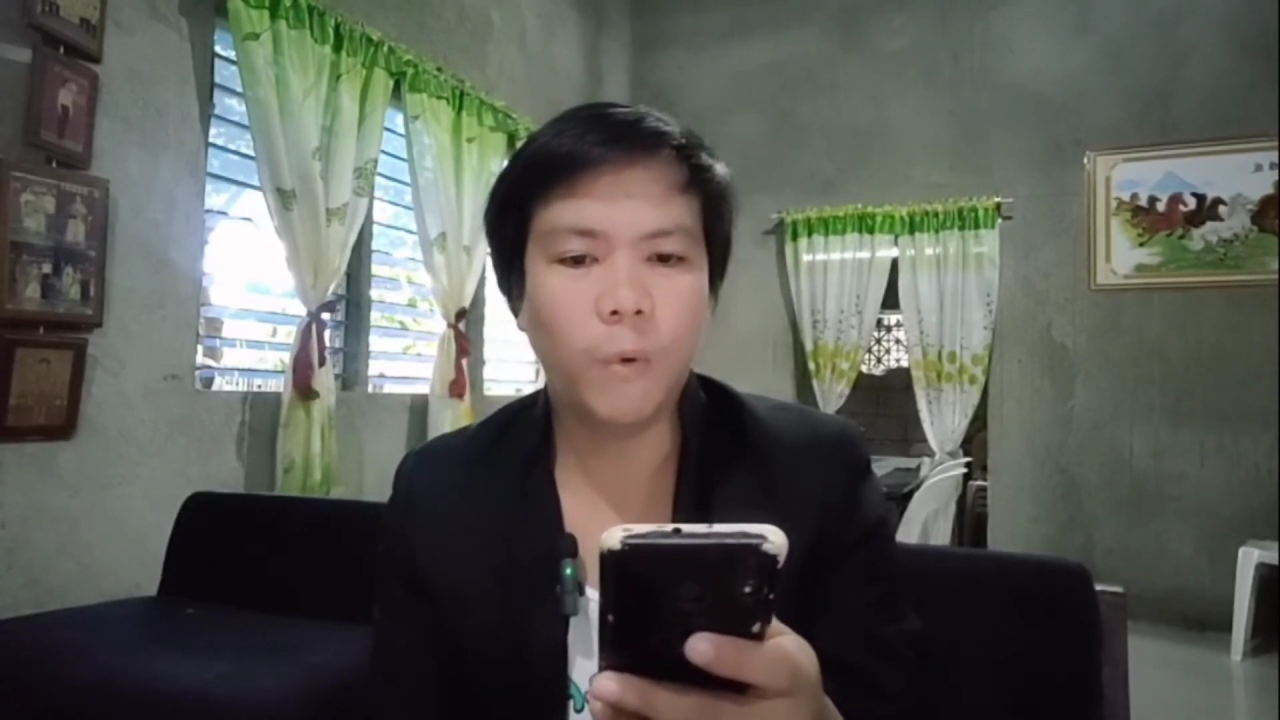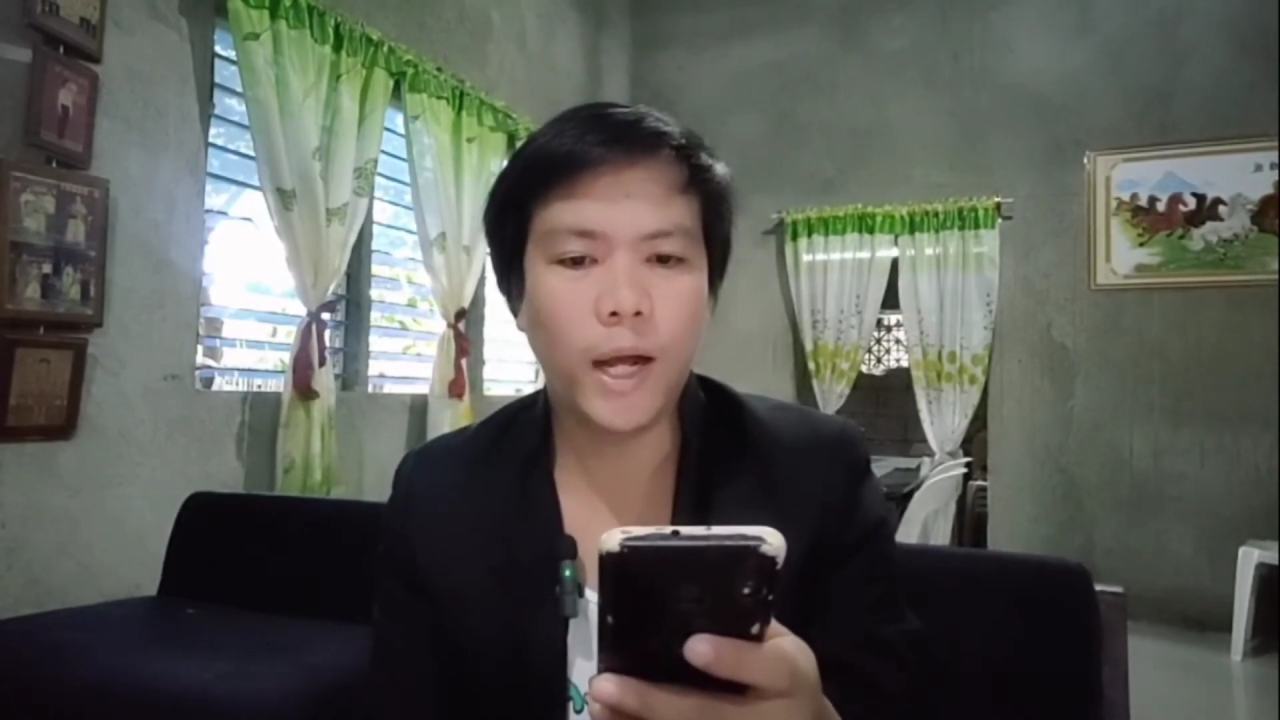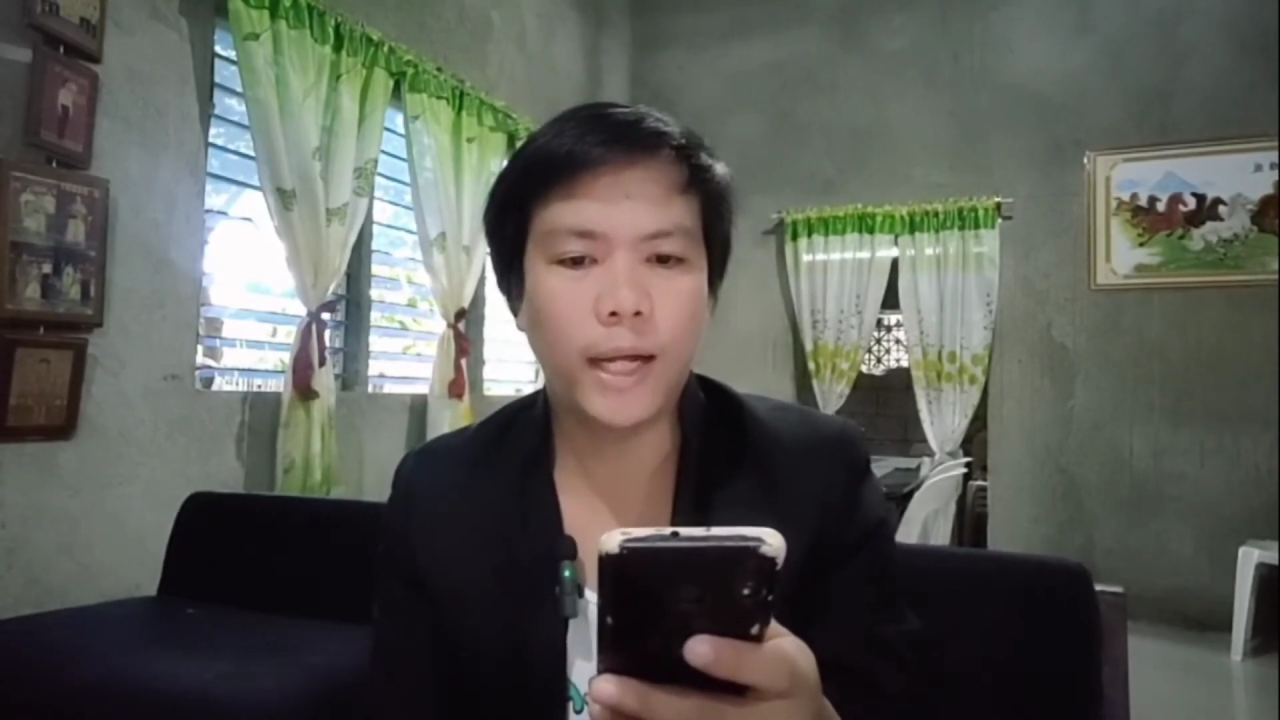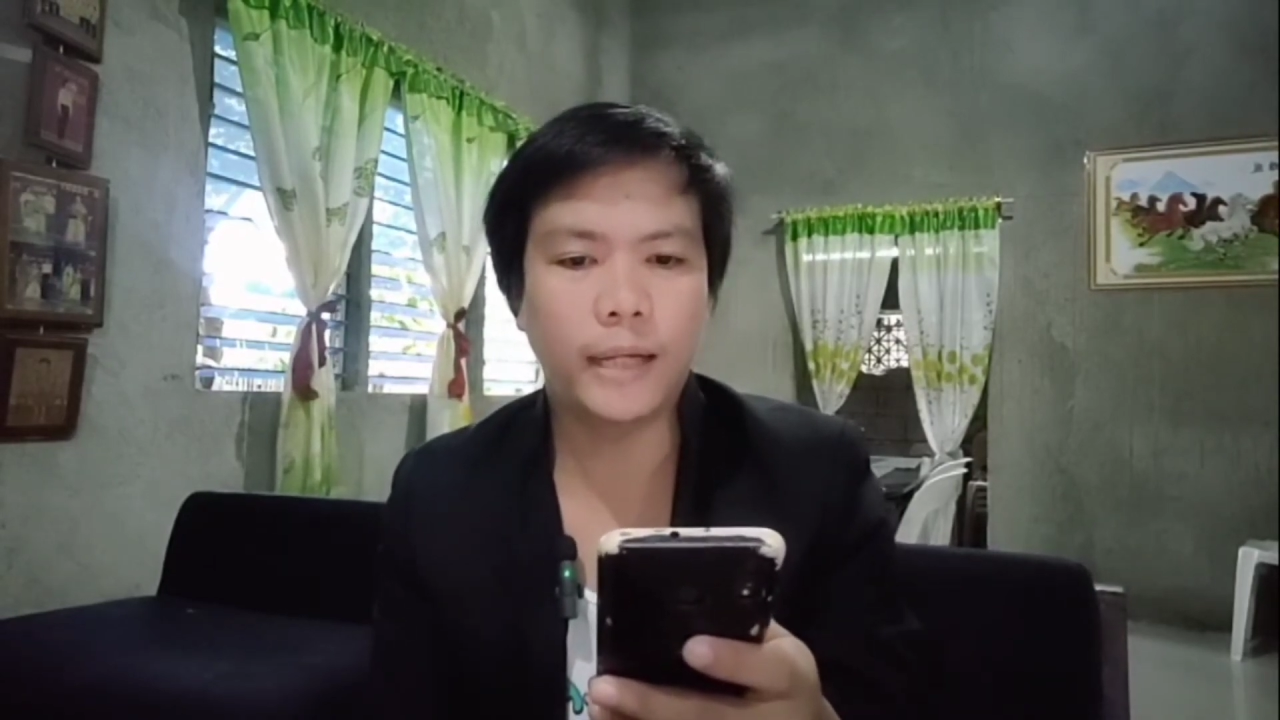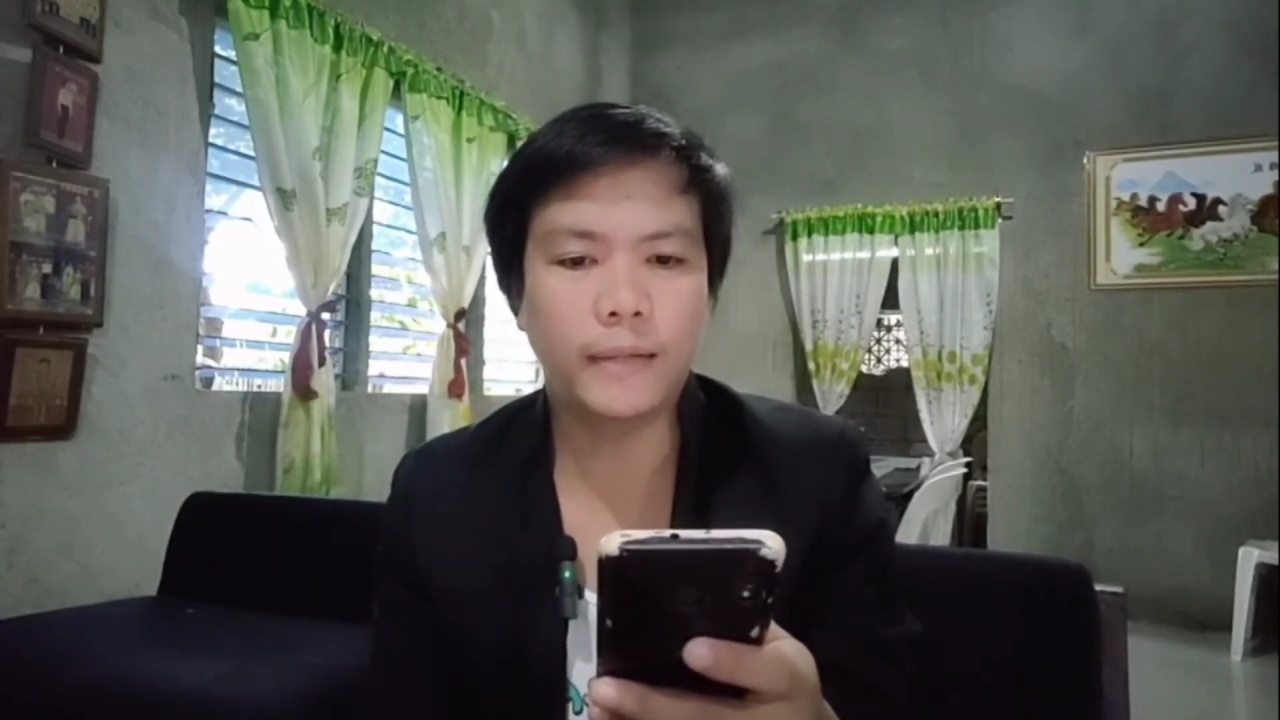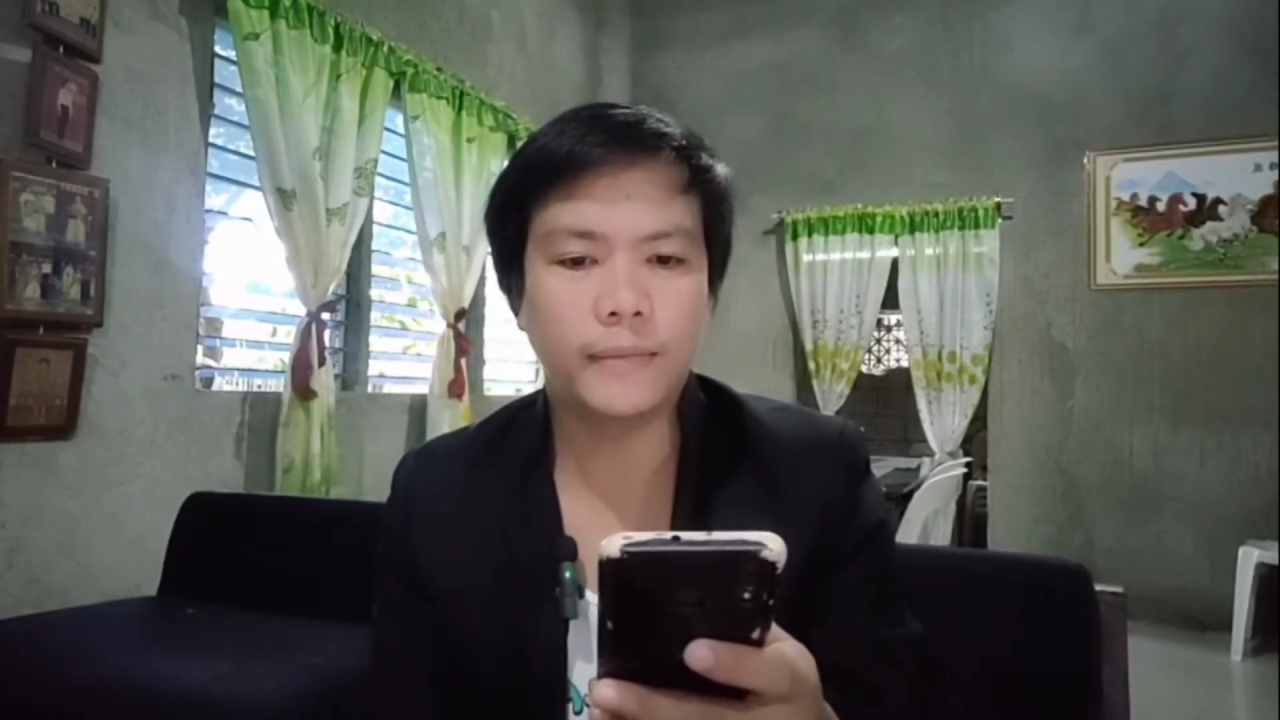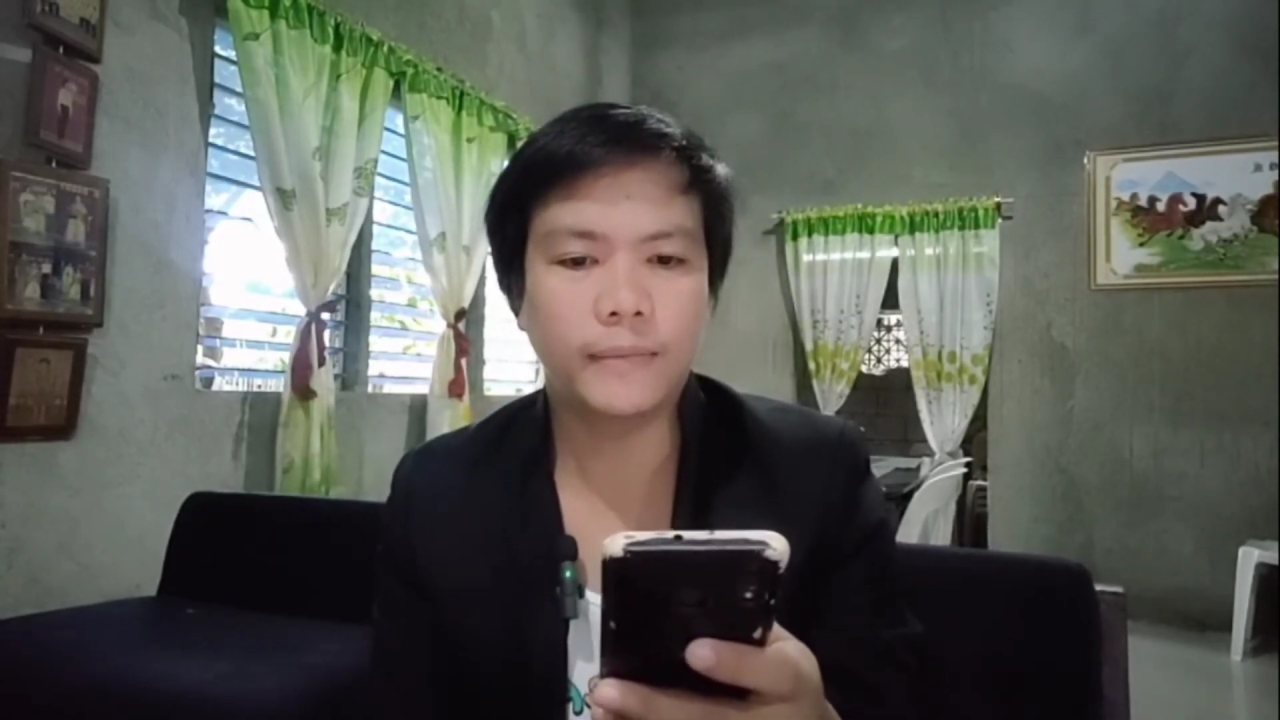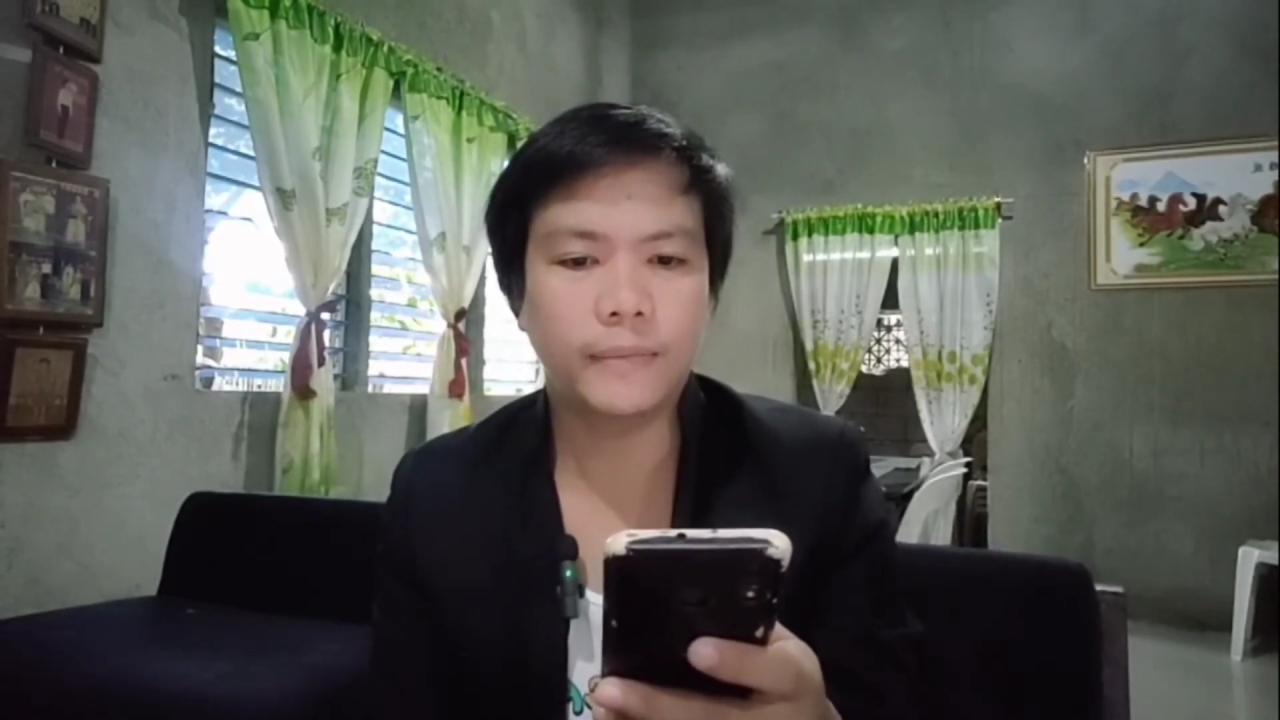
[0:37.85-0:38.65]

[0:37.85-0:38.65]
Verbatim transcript: one,